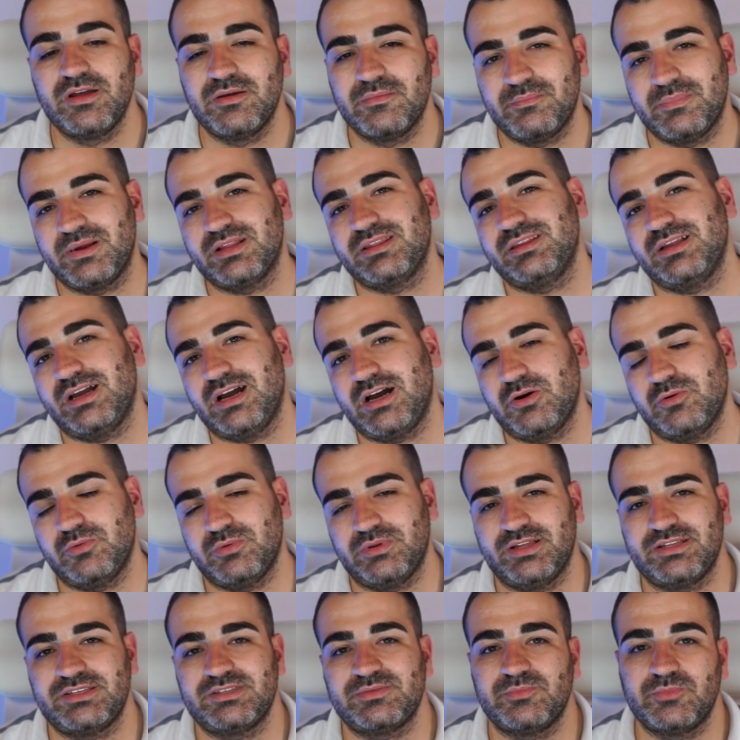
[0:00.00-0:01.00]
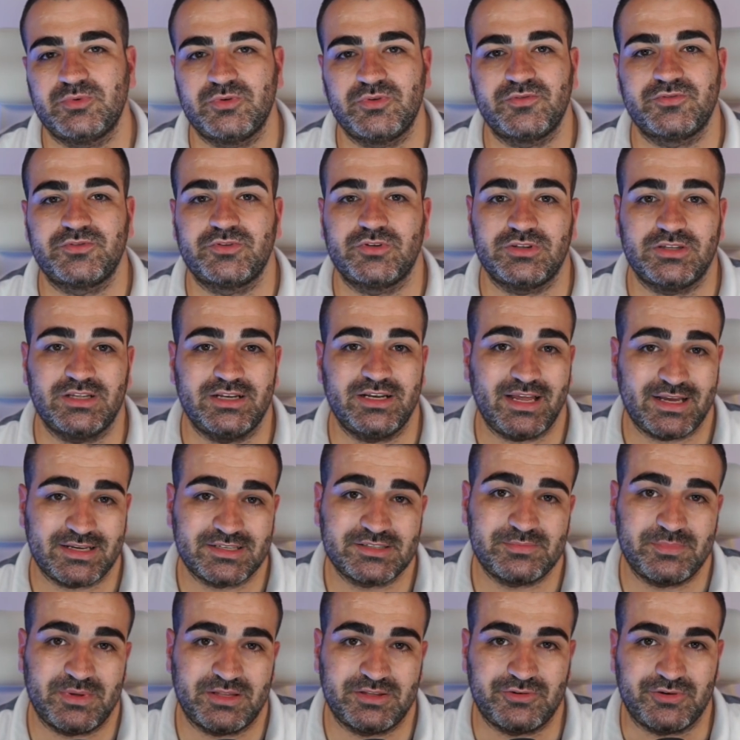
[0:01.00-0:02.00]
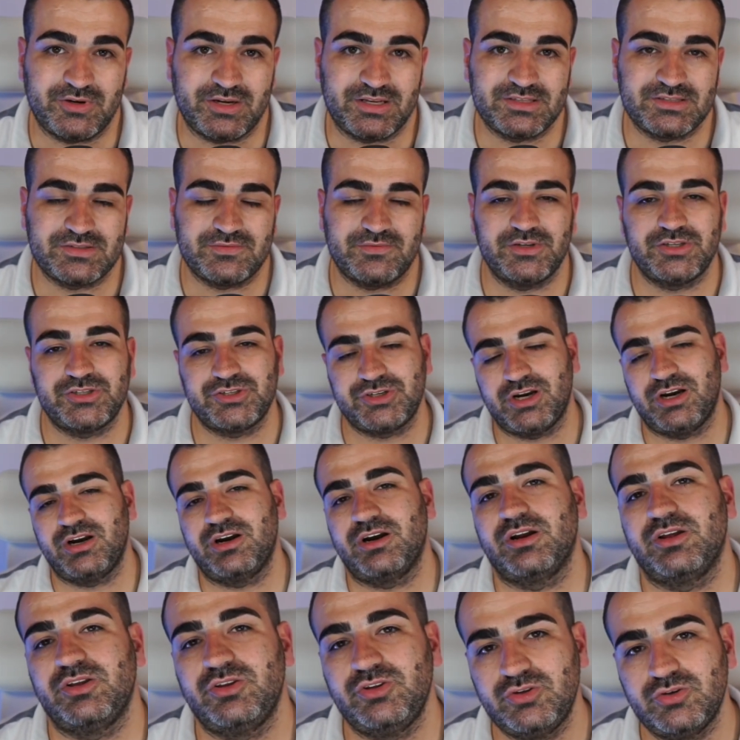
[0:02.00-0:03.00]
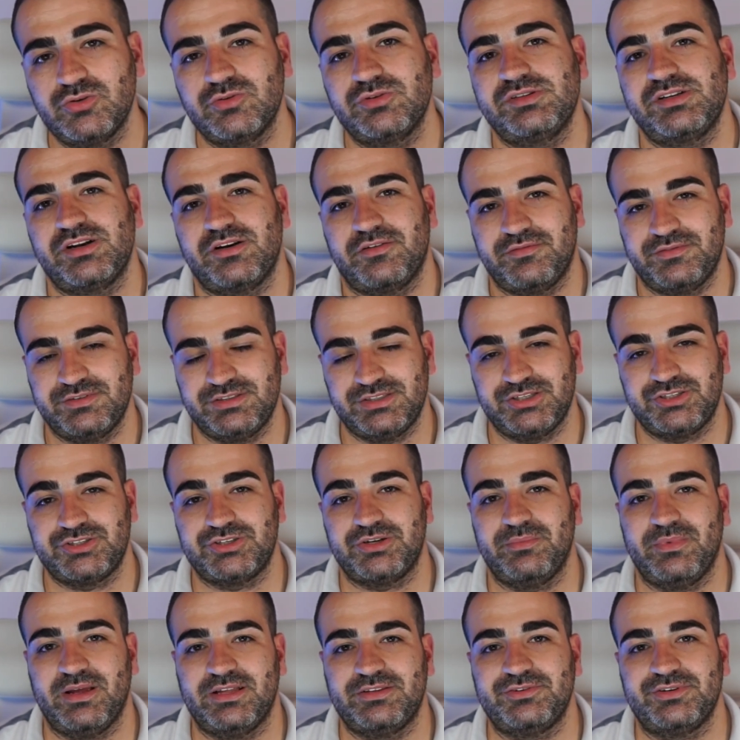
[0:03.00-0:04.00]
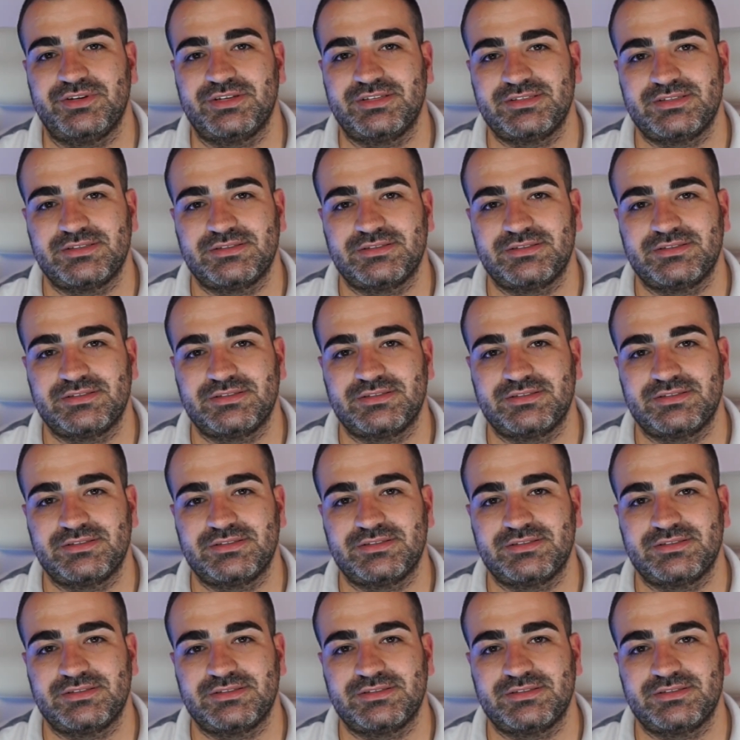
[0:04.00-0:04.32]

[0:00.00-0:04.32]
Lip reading: But now let's move to the next metrics, which are user acquisition metrics.